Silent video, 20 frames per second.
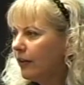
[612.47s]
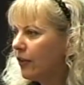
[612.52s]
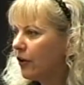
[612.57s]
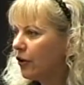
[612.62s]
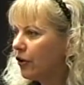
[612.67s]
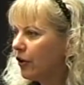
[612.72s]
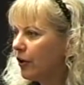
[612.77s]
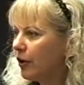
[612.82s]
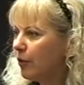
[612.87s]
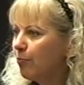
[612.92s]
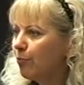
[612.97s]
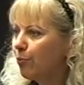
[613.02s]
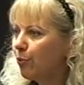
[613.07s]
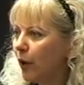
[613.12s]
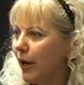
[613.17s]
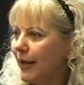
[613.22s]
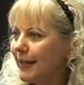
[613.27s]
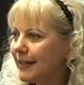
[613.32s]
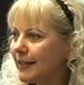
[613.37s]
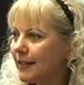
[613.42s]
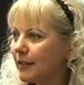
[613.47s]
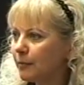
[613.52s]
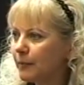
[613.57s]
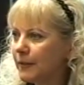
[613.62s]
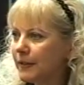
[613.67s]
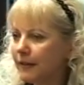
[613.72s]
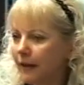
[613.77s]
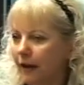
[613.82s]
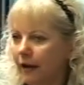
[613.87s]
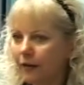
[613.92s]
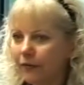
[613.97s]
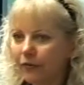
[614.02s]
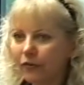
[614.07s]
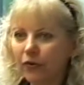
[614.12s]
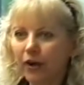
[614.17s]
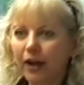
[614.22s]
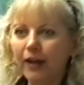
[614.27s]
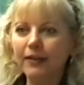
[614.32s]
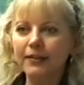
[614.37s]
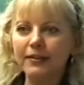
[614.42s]
they're going to brace themselves,
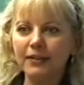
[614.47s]
right?